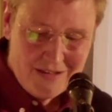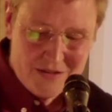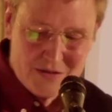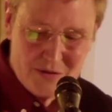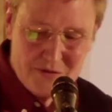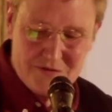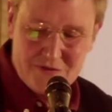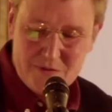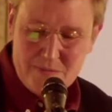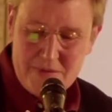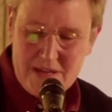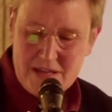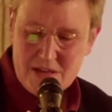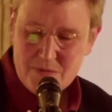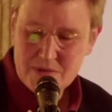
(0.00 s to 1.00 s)
So for
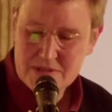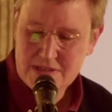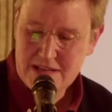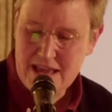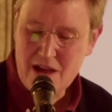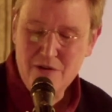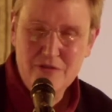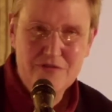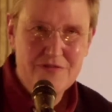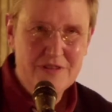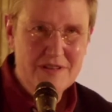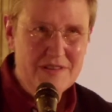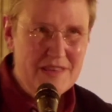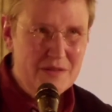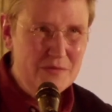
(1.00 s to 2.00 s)
me, it was an
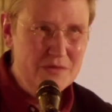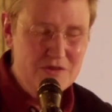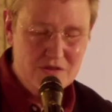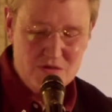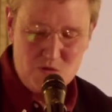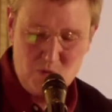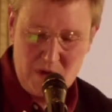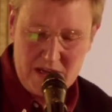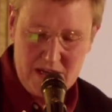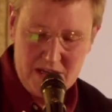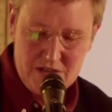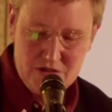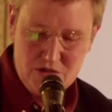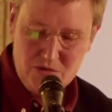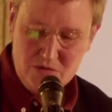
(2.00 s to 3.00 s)
outfit that was just
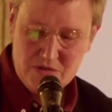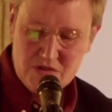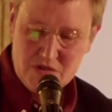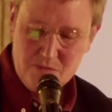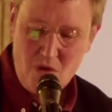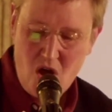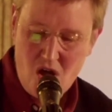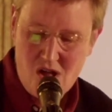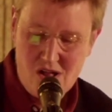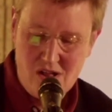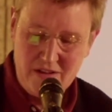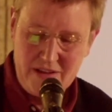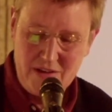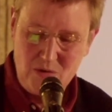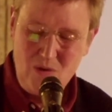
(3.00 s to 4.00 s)
way too
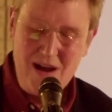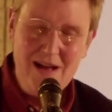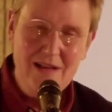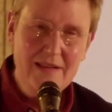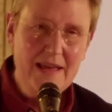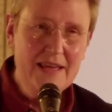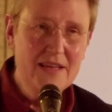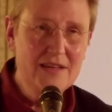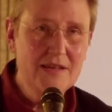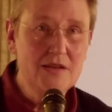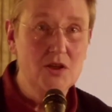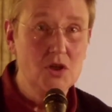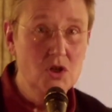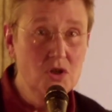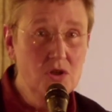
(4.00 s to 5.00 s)
small. And while I
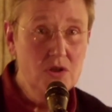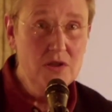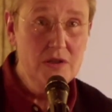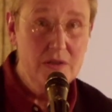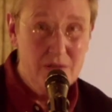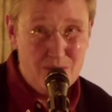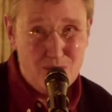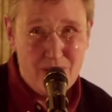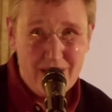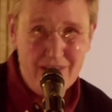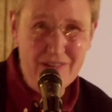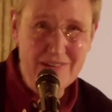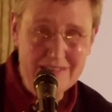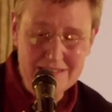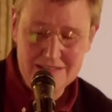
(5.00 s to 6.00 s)
could
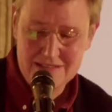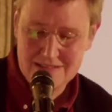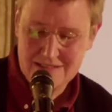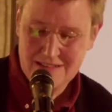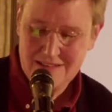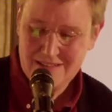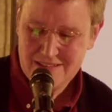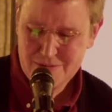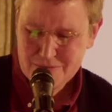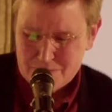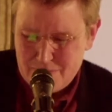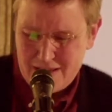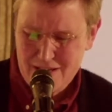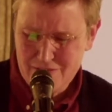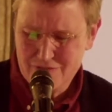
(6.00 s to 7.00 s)
wear it, it was
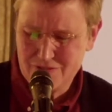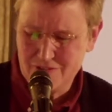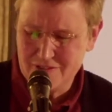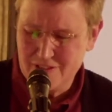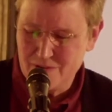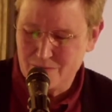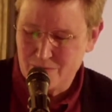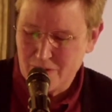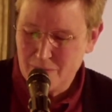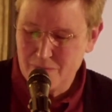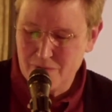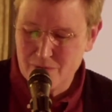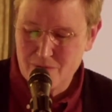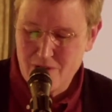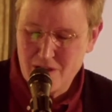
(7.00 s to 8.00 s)
painful and it
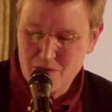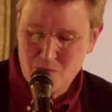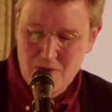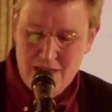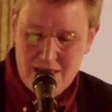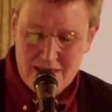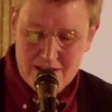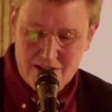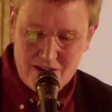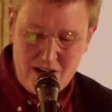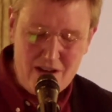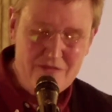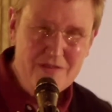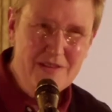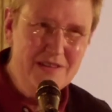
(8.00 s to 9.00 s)
rubbed the wrong way and it
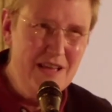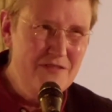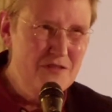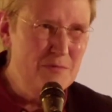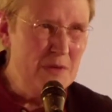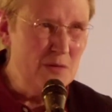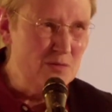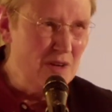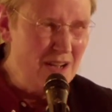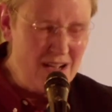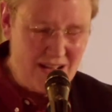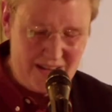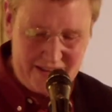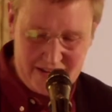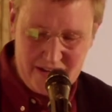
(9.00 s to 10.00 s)
often left me
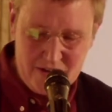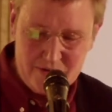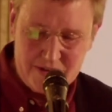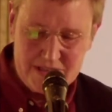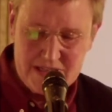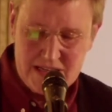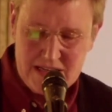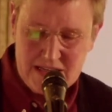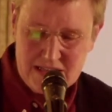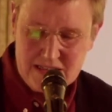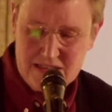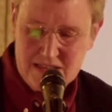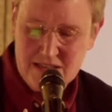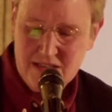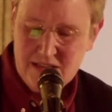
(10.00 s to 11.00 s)
raw and
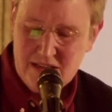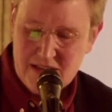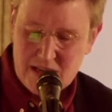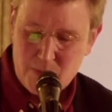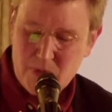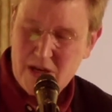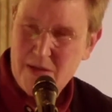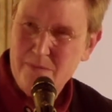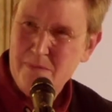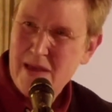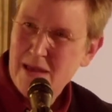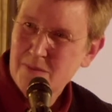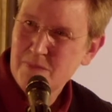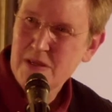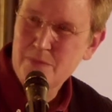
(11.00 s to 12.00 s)
irritated. And when I
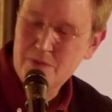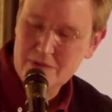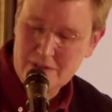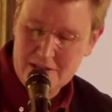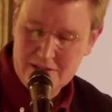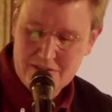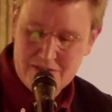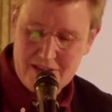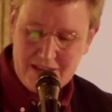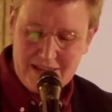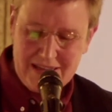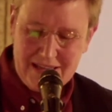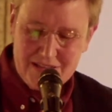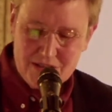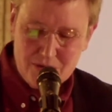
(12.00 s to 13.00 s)
met people, I'd
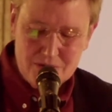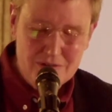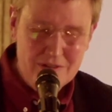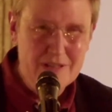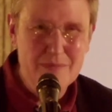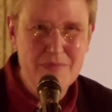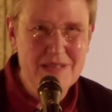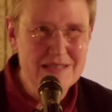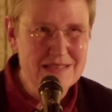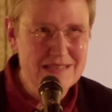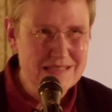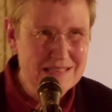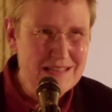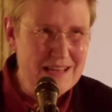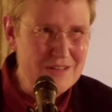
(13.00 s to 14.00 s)
think, yeah, don't look at me.
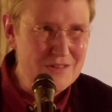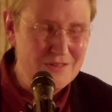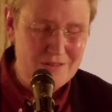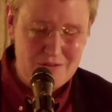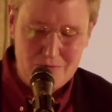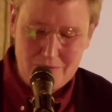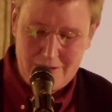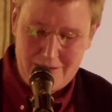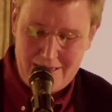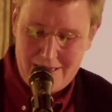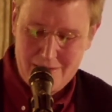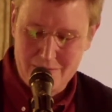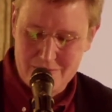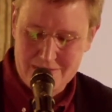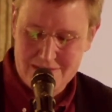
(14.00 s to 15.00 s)
This isn't actually who I am.